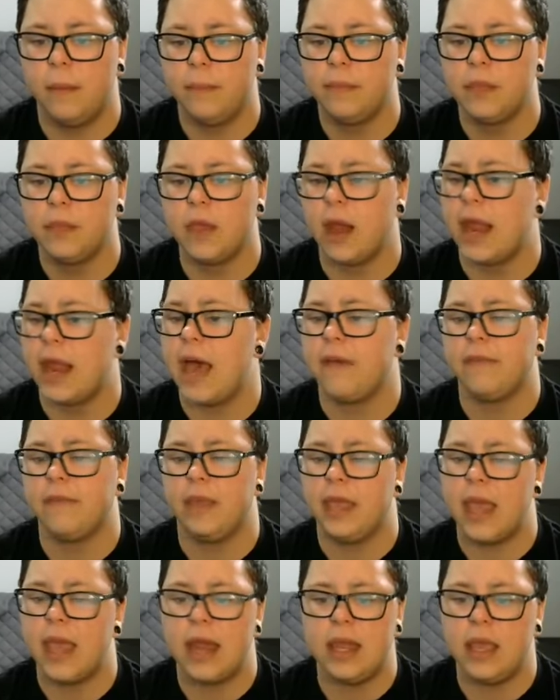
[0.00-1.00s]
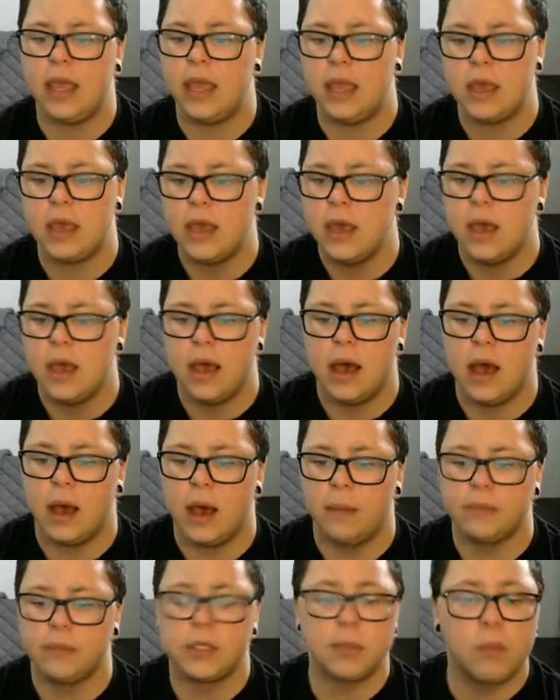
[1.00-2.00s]
not having any
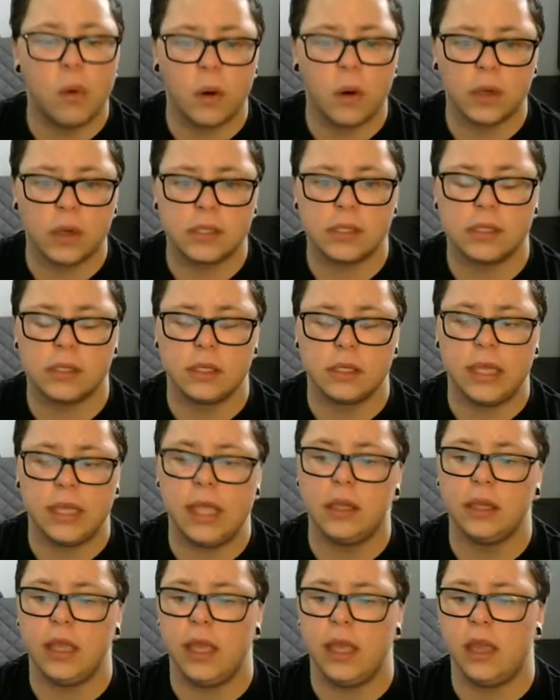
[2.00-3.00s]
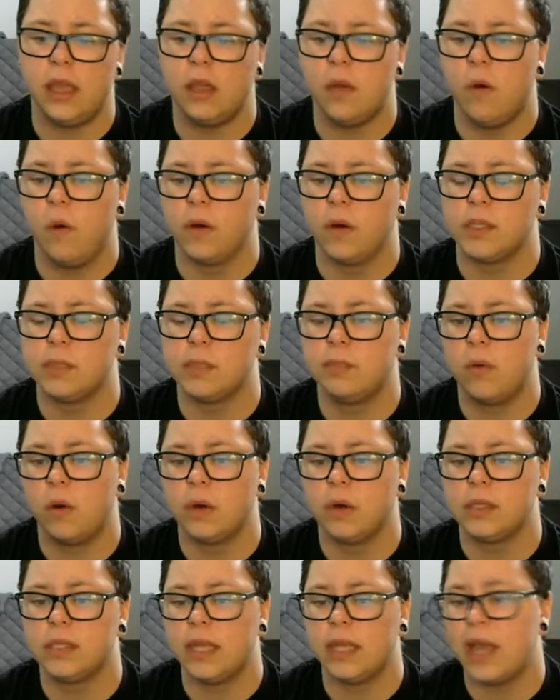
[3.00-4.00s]
supports legally or
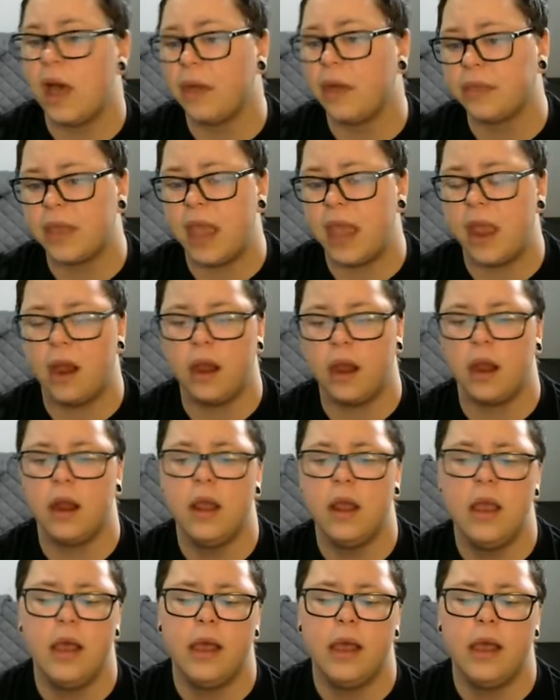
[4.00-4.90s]
supports in healthcare,